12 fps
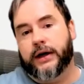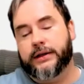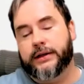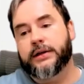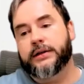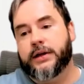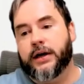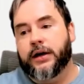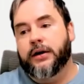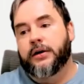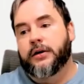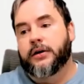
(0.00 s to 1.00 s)
I think it's kind
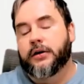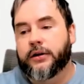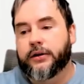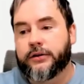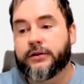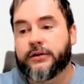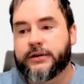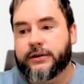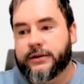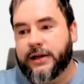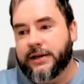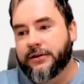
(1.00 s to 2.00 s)
of
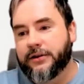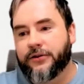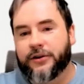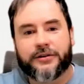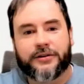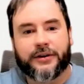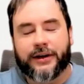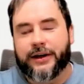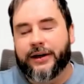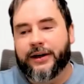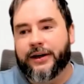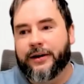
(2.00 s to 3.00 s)
slightly different
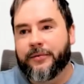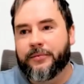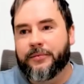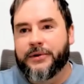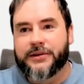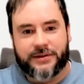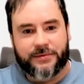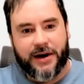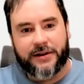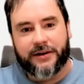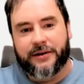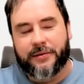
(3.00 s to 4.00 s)
business
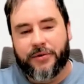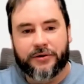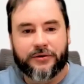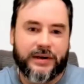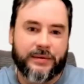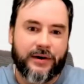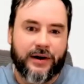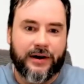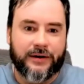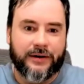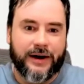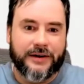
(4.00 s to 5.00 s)
model compared to some
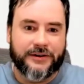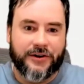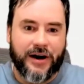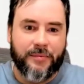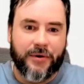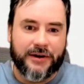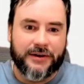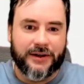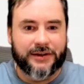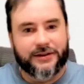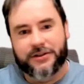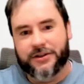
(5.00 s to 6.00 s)
other companies
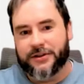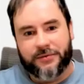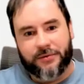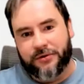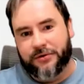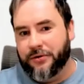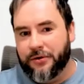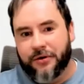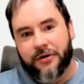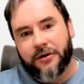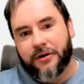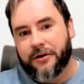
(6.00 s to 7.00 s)
that just want
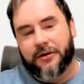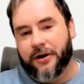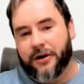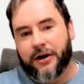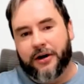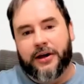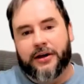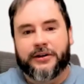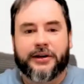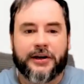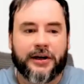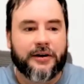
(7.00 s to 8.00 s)
to get
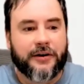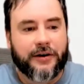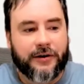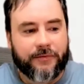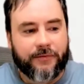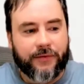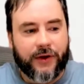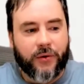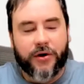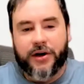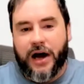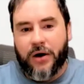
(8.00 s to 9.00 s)
like a
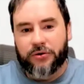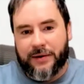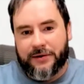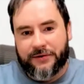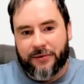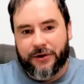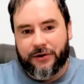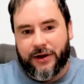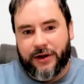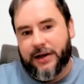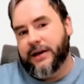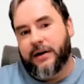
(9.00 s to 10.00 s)
quick outcomes from the
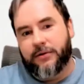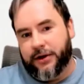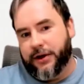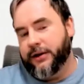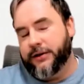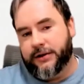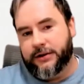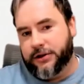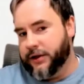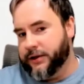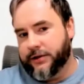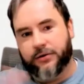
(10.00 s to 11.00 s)
clients. Our case is
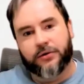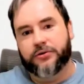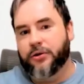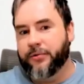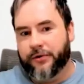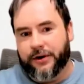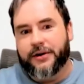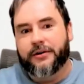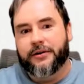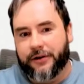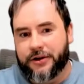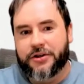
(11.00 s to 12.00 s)
just long-term
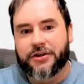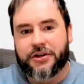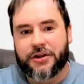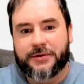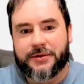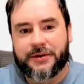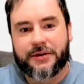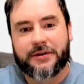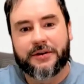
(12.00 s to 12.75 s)
relationships.